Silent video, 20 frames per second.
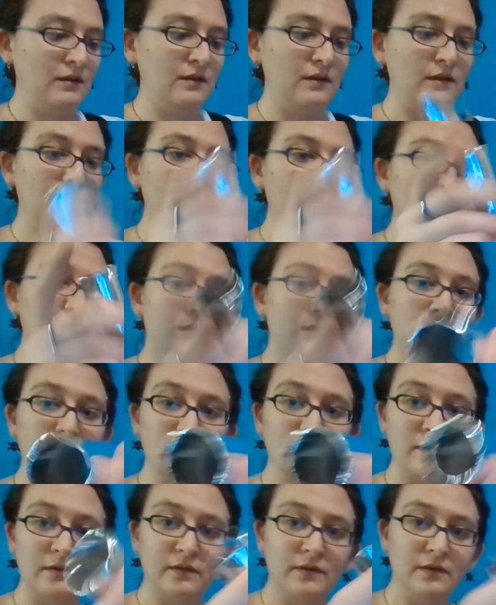And then
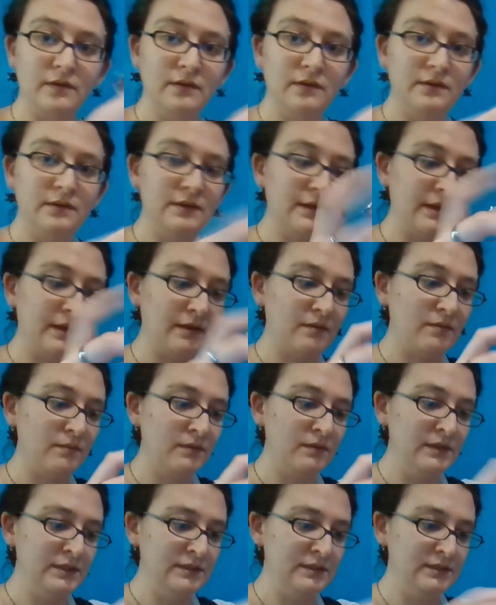our
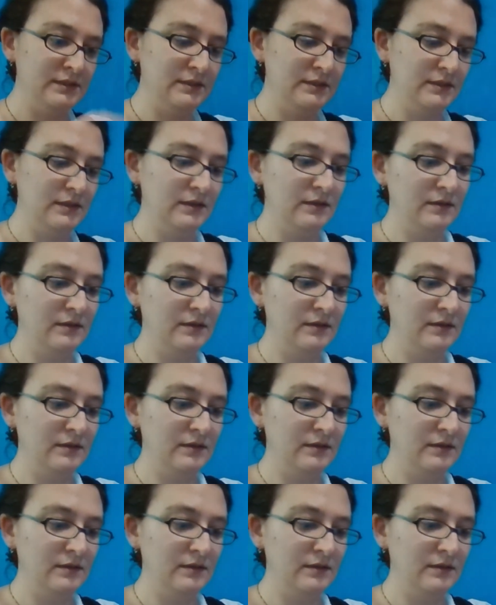narrowest.